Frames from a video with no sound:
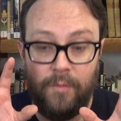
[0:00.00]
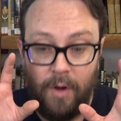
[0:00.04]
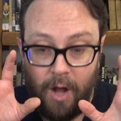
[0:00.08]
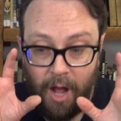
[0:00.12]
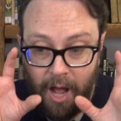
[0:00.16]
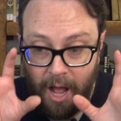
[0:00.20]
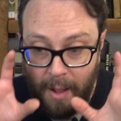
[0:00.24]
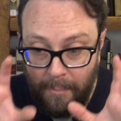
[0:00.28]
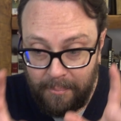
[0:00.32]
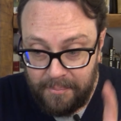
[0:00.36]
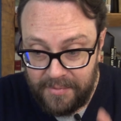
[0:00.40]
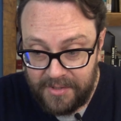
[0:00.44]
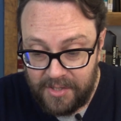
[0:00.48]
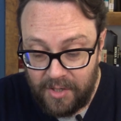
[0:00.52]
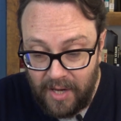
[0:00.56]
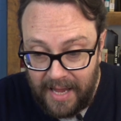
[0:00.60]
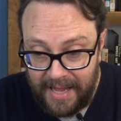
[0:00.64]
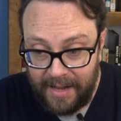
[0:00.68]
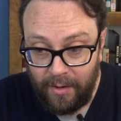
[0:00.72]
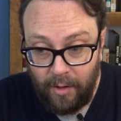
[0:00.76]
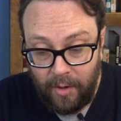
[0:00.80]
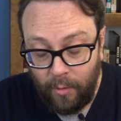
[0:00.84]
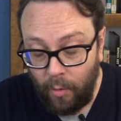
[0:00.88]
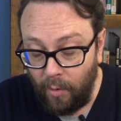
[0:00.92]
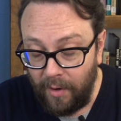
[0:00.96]

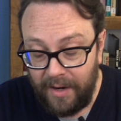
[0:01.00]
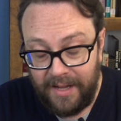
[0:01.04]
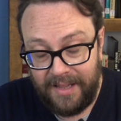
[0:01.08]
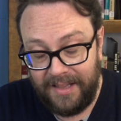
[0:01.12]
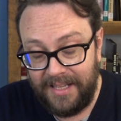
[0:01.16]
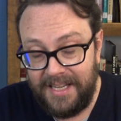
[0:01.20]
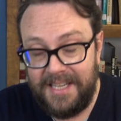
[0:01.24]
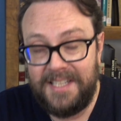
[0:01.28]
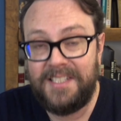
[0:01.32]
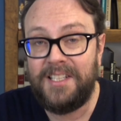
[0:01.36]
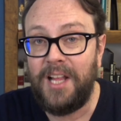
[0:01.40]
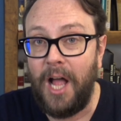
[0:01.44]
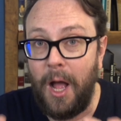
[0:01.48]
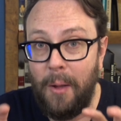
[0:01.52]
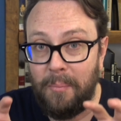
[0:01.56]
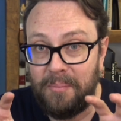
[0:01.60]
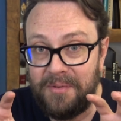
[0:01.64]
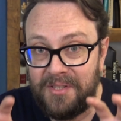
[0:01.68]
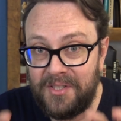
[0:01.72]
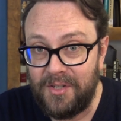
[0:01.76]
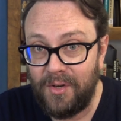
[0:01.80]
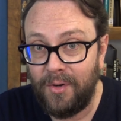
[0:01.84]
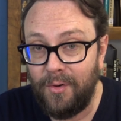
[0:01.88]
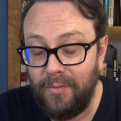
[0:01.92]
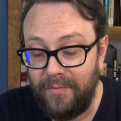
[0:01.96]
Or at least
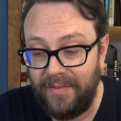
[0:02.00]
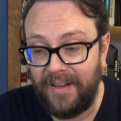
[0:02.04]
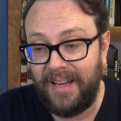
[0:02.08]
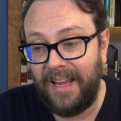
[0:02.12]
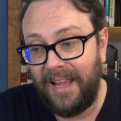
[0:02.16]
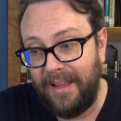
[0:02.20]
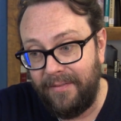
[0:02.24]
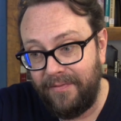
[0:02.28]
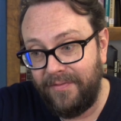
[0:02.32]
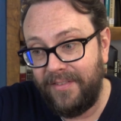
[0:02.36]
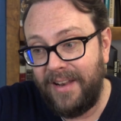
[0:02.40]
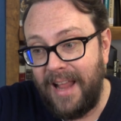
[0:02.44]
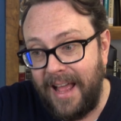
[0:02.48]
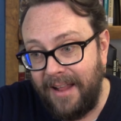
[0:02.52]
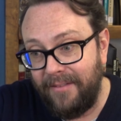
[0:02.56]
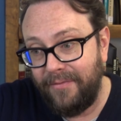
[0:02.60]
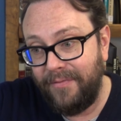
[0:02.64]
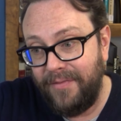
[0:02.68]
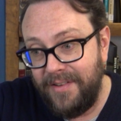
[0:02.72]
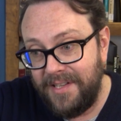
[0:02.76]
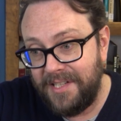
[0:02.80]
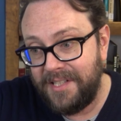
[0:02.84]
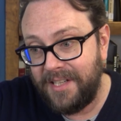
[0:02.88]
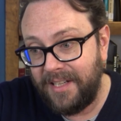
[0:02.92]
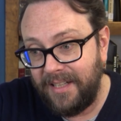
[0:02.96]
observing, if not
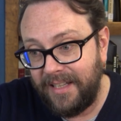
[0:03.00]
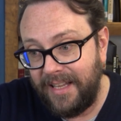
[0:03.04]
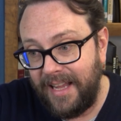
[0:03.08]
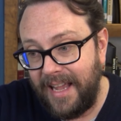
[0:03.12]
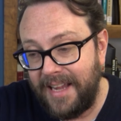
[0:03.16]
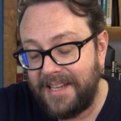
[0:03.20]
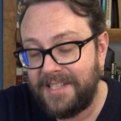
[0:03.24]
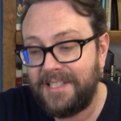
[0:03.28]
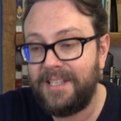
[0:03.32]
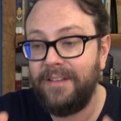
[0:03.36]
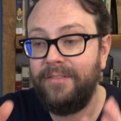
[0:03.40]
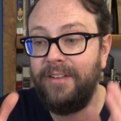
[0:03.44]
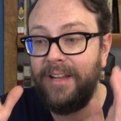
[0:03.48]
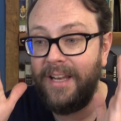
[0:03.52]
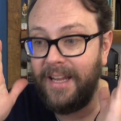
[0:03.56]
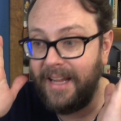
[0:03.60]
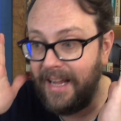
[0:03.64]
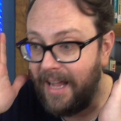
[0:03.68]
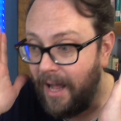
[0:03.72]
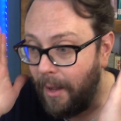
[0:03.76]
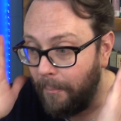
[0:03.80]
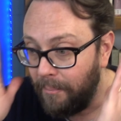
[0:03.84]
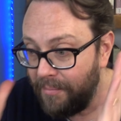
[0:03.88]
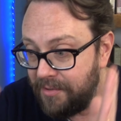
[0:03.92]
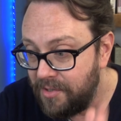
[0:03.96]
physically excavating,
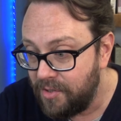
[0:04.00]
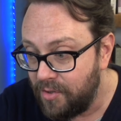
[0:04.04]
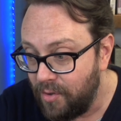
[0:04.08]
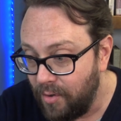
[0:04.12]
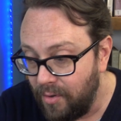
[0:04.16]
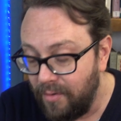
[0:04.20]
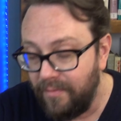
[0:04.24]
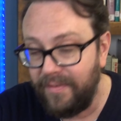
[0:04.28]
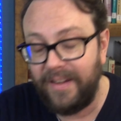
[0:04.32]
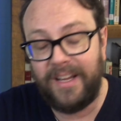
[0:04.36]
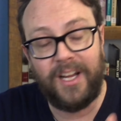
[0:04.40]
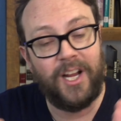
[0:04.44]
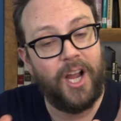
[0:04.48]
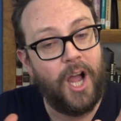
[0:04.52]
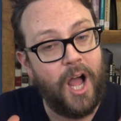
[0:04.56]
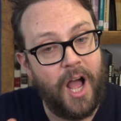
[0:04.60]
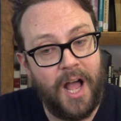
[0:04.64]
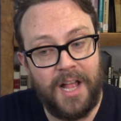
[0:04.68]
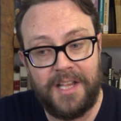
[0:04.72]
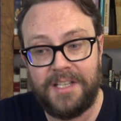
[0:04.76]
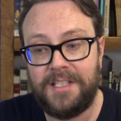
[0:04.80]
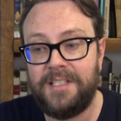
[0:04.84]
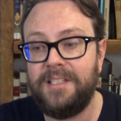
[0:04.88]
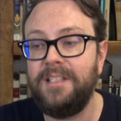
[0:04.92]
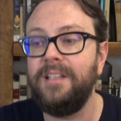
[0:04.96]
observing
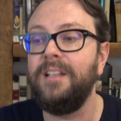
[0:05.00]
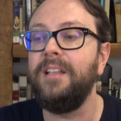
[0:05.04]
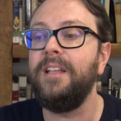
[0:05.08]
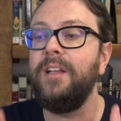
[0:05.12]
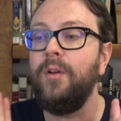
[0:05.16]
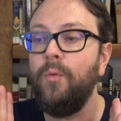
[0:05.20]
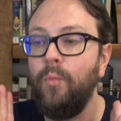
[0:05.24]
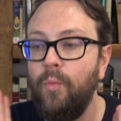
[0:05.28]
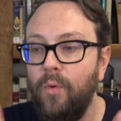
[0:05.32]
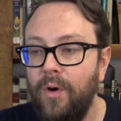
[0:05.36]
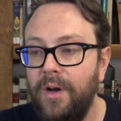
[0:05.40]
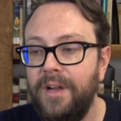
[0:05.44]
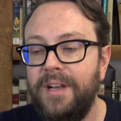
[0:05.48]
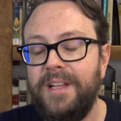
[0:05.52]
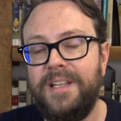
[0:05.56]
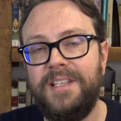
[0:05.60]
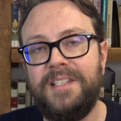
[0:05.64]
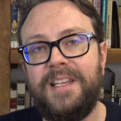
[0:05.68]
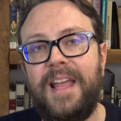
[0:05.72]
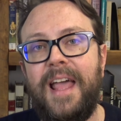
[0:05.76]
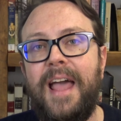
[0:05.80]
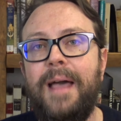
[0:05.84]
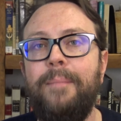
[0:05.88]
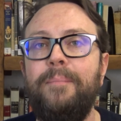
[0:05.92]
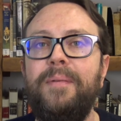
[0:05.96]
constantly what is
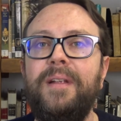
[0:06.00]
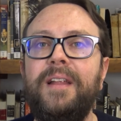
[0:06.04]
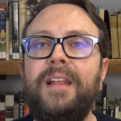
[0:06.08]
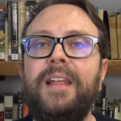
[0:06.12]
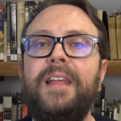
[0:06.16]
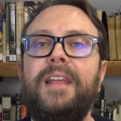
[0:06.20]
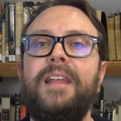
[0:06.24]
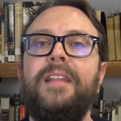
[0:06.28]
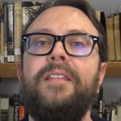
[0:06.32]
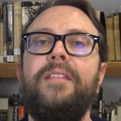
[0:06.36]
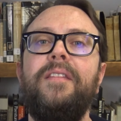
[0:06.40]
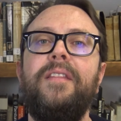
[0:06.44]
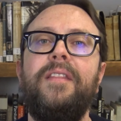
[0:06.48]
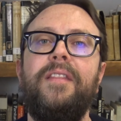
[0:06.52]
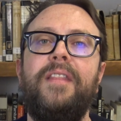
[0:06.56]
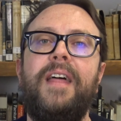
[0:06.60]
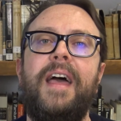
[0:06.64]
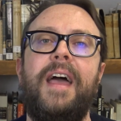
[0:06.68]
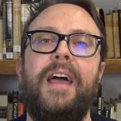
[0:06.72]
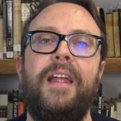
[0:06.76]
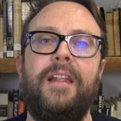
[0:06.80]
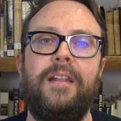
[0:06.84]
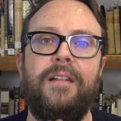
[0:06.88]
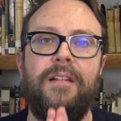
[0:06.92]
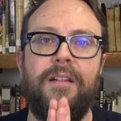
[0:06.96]
happening in
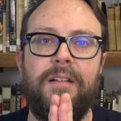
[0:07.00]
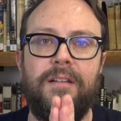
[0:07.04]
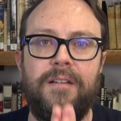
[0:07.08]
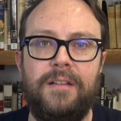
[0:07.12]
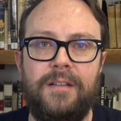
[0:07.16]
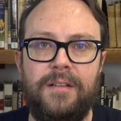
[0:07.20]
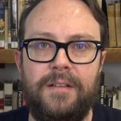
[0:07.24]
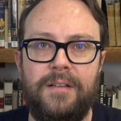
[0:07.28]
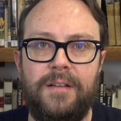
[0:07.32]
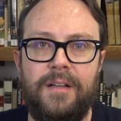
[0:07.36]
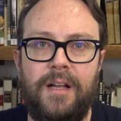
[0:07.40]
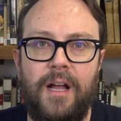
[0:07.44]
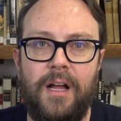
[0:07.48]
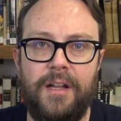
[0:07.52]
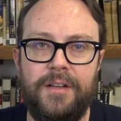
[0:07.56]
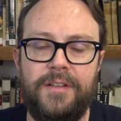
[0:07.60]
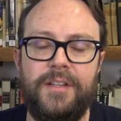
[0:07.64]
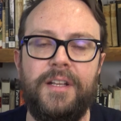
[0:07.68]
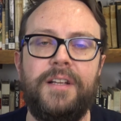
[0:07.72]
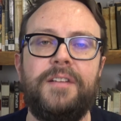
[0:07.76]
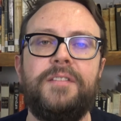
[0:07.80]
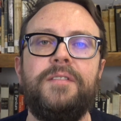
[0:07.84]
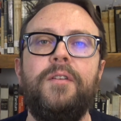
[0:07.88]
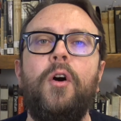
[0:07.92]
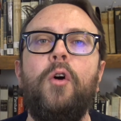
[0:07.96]
that
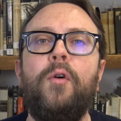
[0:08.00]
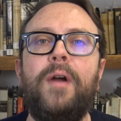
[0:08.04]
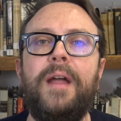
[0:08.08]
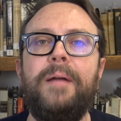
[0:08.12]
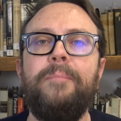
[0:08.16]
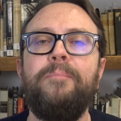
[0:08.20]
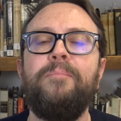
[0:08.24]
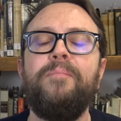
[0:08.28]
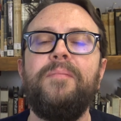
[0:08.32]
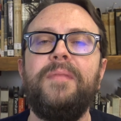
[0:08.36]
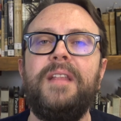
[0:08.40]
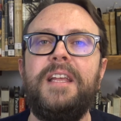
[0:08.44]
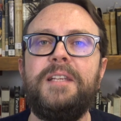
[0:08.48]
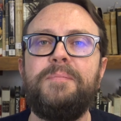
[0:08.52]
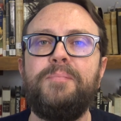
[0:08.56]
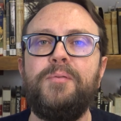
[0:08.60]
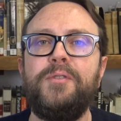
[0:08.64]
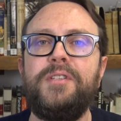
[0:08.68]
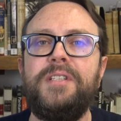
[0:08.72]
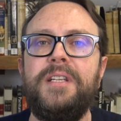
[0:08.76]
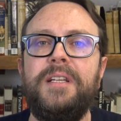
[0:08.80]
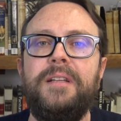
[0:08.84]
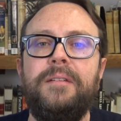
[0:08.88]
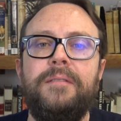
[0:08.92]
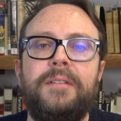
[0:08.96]
context. Okay, let's
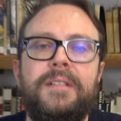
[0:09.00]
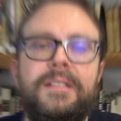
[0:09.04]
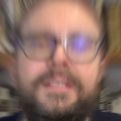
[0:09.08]
proceed.